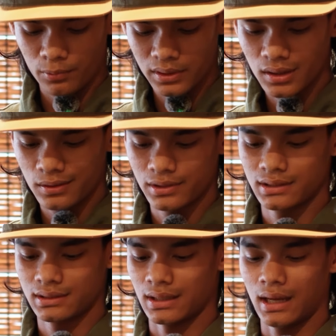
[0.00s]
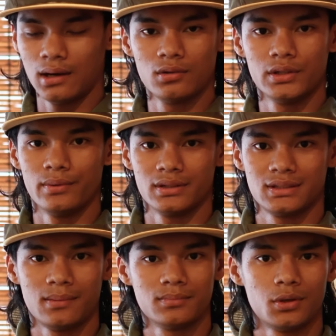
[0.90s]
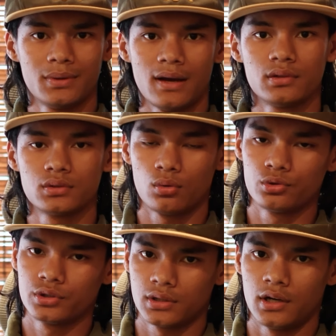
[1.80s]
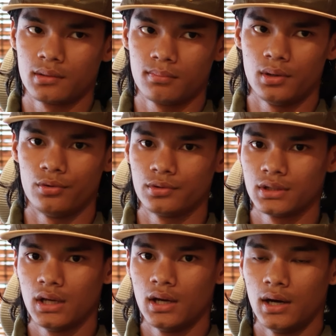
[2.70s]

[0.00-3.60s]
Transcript: We know this is a L USM, so we have those ultrasonic motors.